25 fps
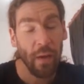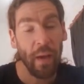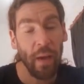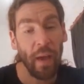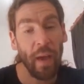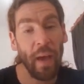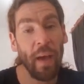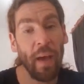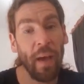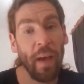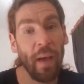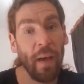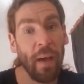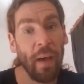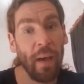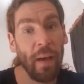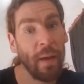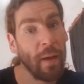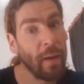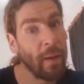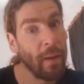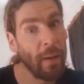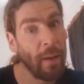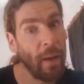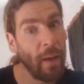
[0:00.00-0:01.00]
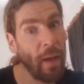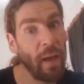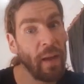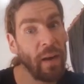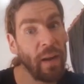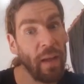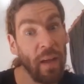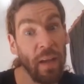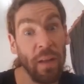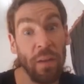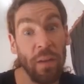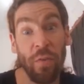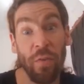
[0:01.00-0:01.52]
and
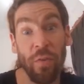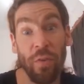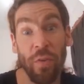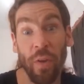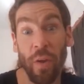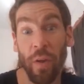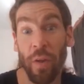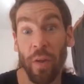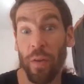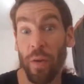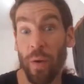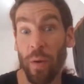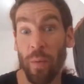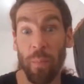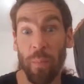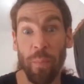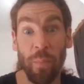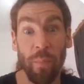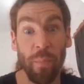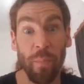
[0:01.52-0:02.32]
it's the